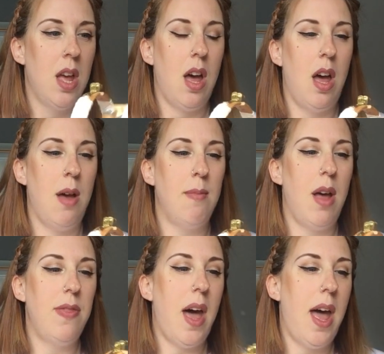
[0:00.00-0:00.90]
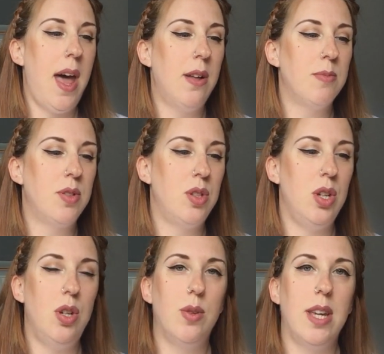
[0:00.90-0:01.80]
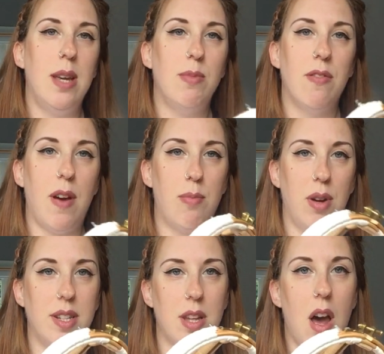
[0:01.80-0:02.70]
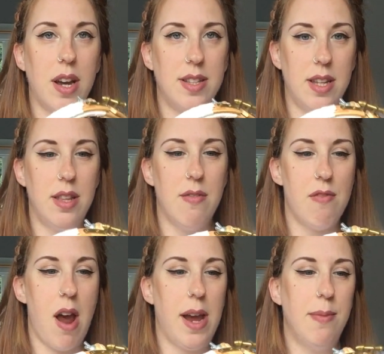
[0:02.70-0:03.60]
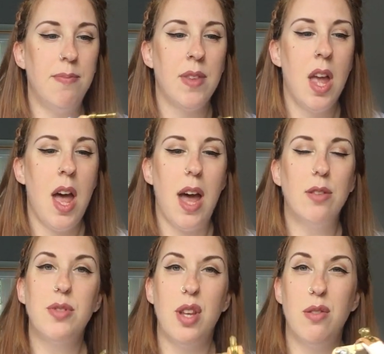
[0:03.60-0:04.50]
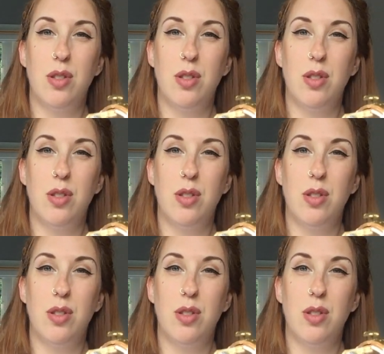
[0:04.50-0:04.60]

And that helps to keep the fabric tight in the frame and also